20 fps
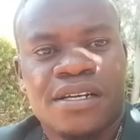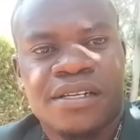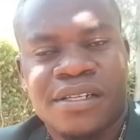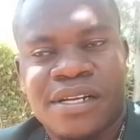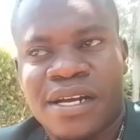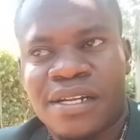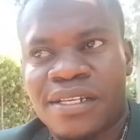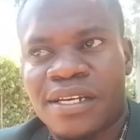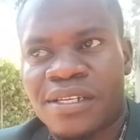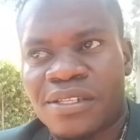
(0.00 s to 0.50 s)

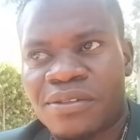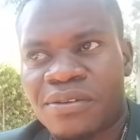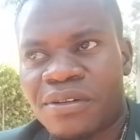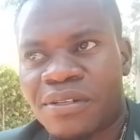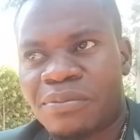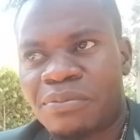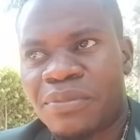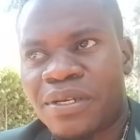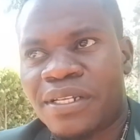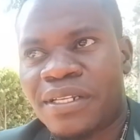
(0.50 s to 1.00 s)
That does
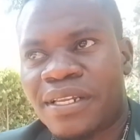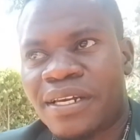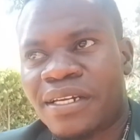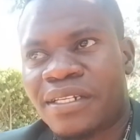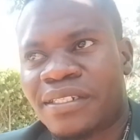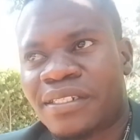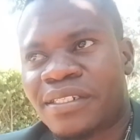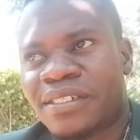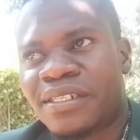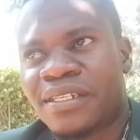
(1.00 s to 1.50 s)
not mean
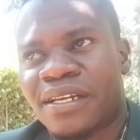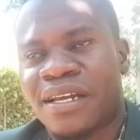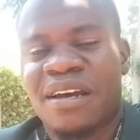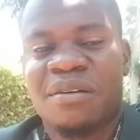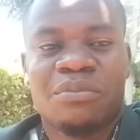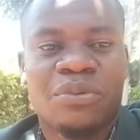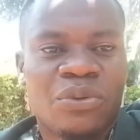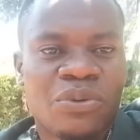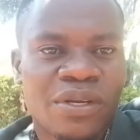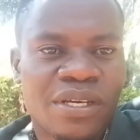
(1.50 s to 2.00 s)
that
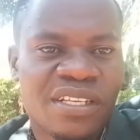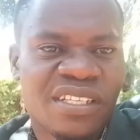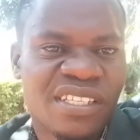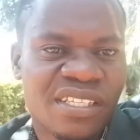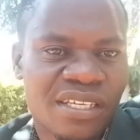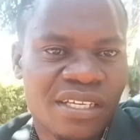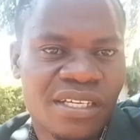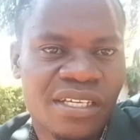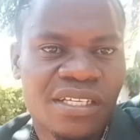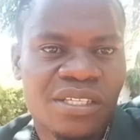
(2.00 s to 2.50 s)
I'm doing
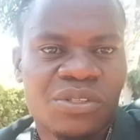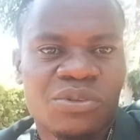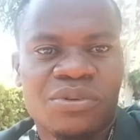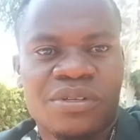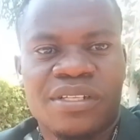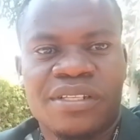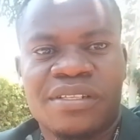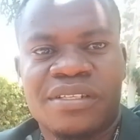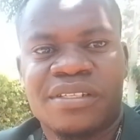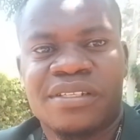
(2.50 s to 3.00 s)
things
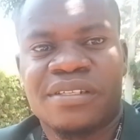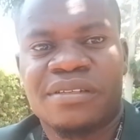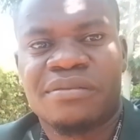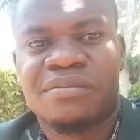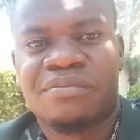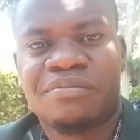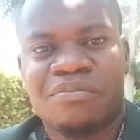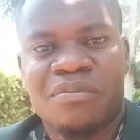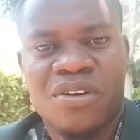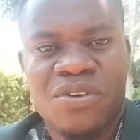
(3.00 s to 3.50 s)
with
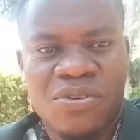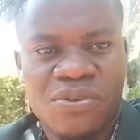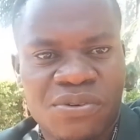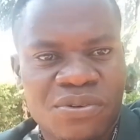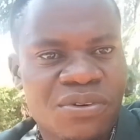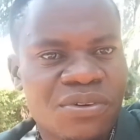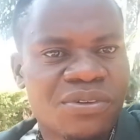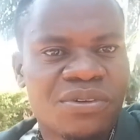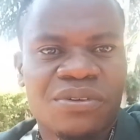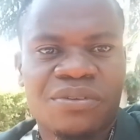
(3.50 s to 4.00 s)
my
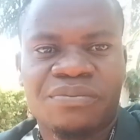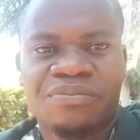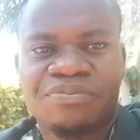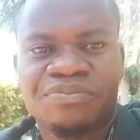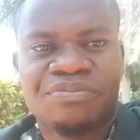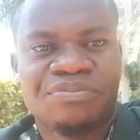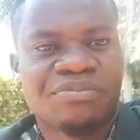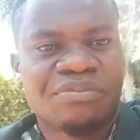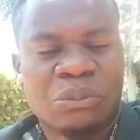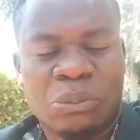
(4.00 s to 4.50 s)
Yugno.
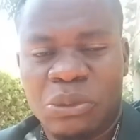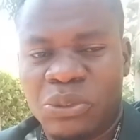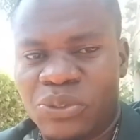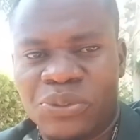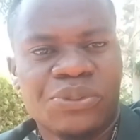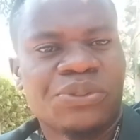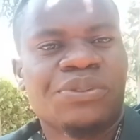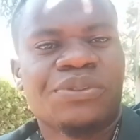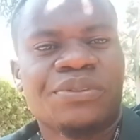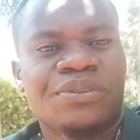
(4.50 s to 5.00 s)

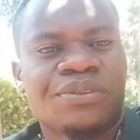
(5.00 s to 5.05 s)
No,